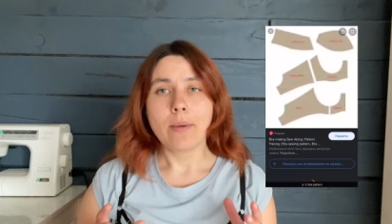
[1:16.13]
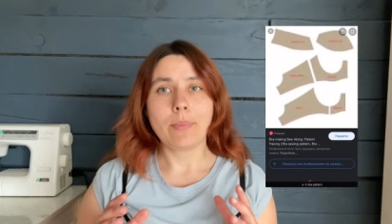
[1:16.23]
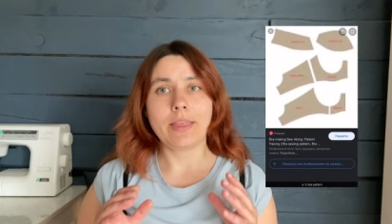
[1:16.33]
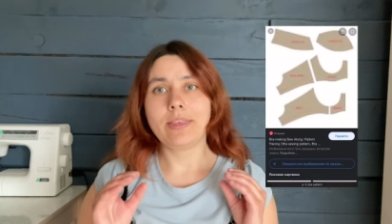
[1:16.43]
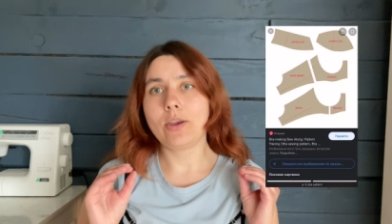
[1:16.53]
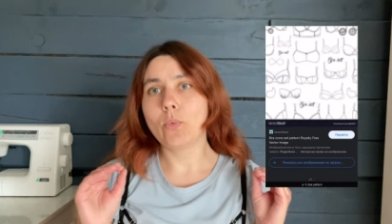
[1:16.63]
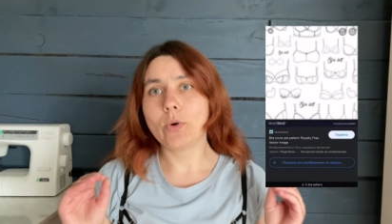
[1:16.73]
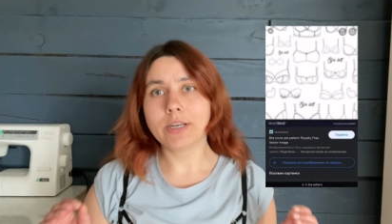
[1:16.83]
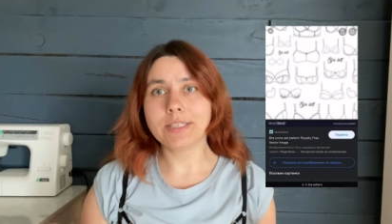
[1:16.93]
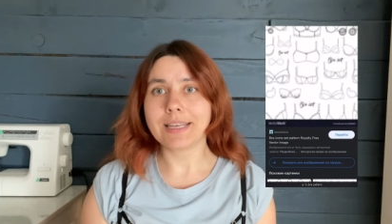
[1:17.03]
but there
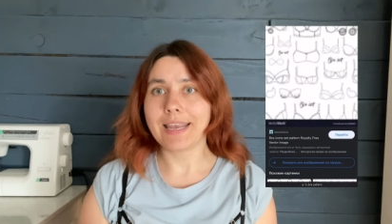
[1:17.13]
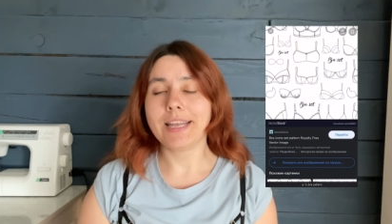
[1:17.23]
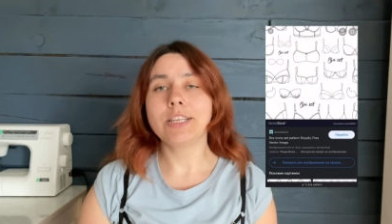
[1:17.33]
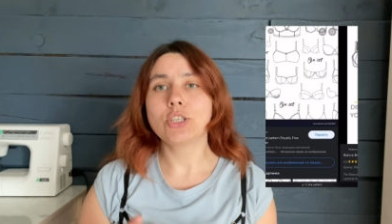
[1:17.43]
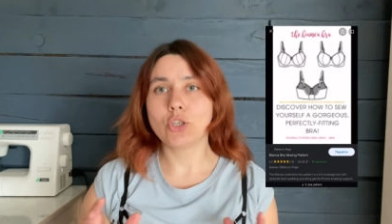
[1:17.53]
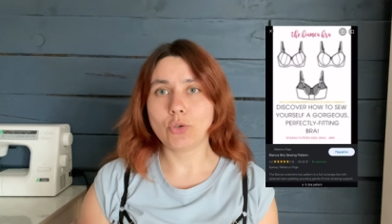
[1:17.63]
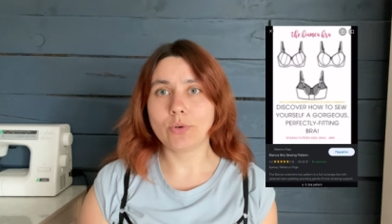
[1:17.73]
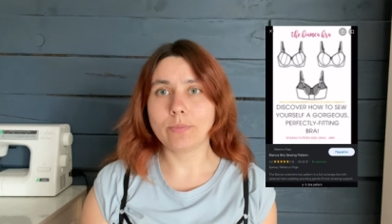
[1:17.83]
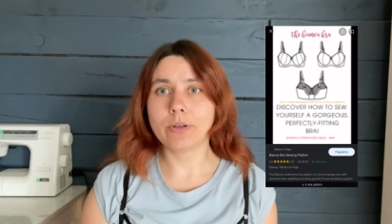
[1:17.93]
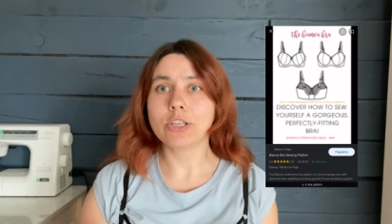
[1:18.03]
weren't any
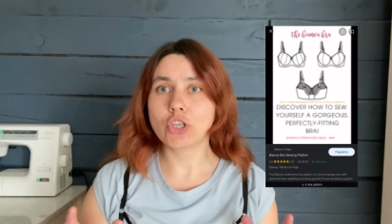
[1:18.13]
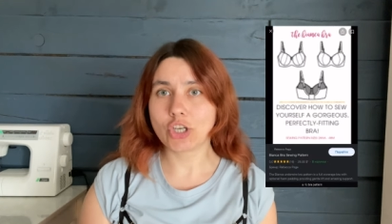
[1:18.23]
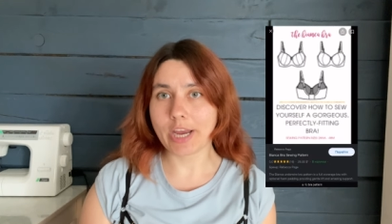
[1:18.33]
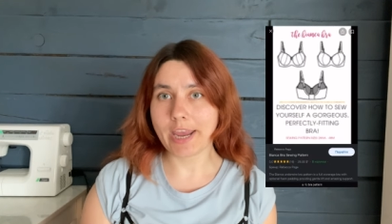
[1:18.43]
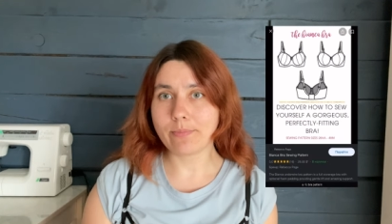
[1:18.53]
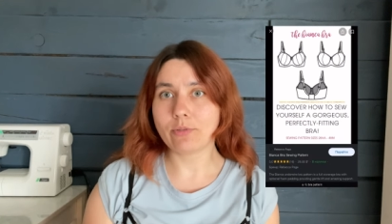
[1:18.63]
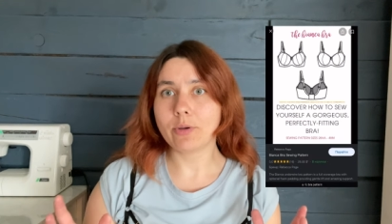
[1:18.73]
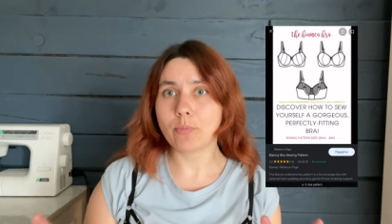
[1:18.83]
suitable shape of a